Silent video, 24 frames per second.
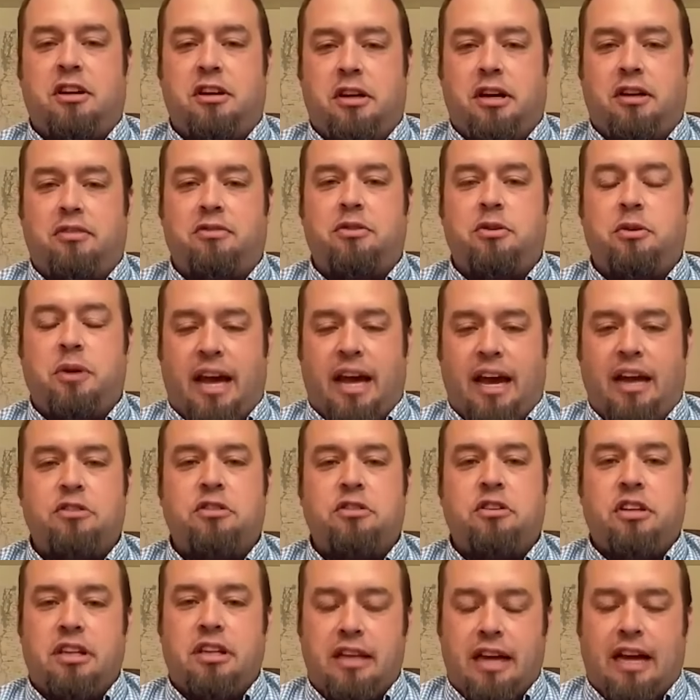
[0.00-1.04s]
enough to
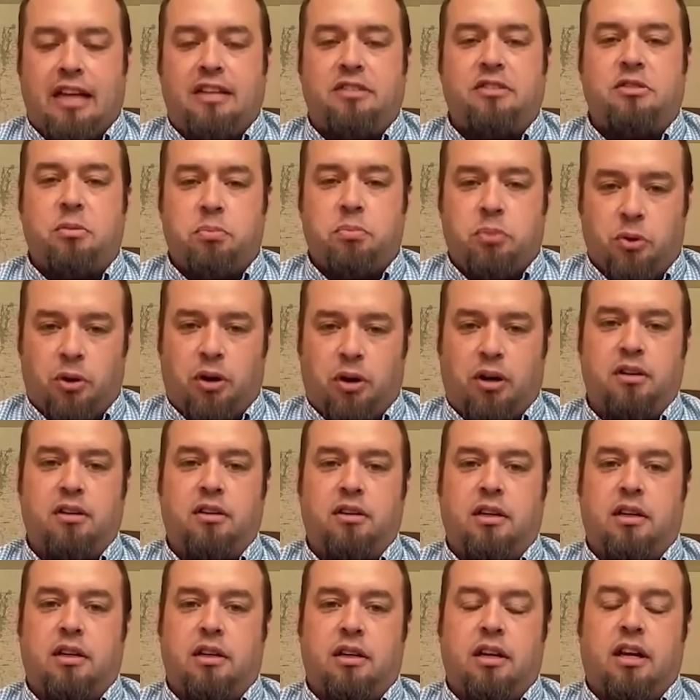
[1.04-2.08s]
actually not support
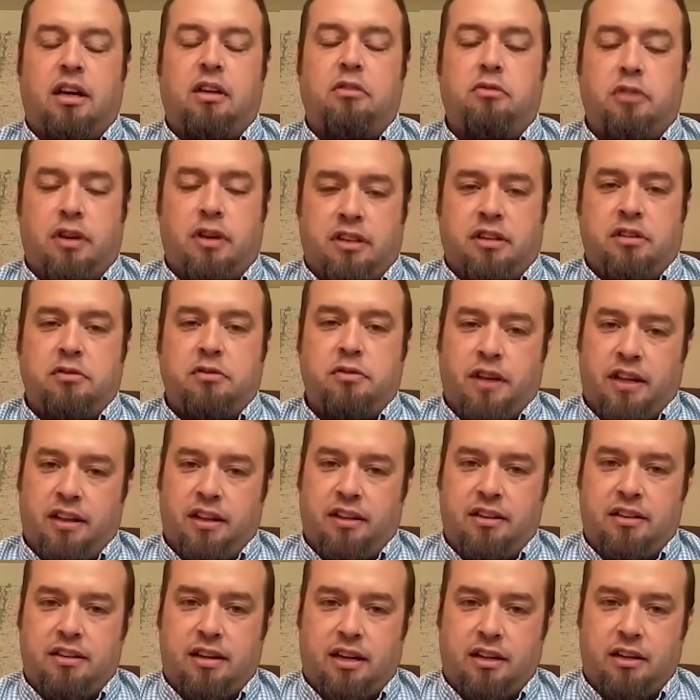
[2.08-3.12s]
convicted
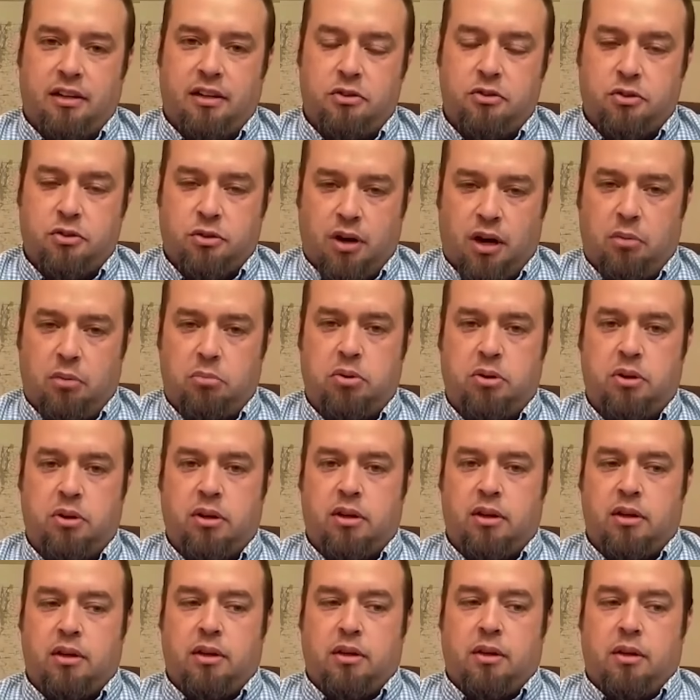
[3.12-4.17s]
felon Donald Trump
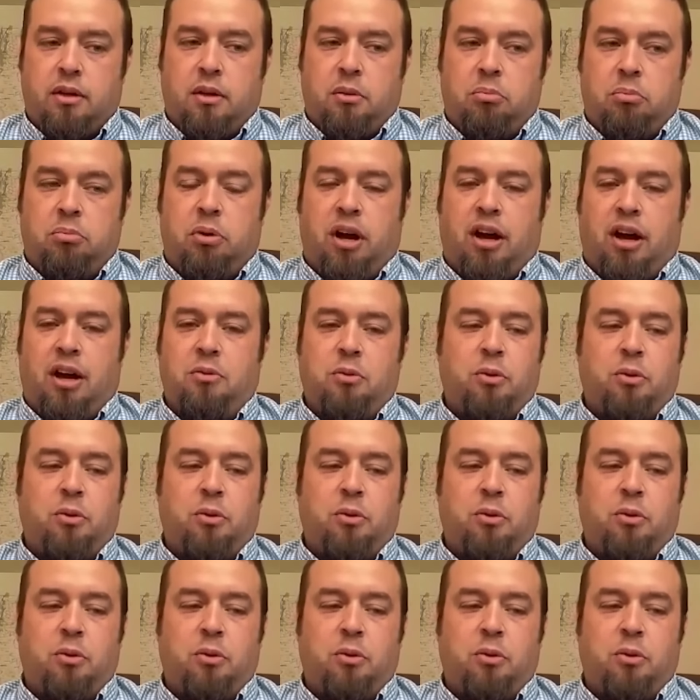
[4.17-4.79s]
but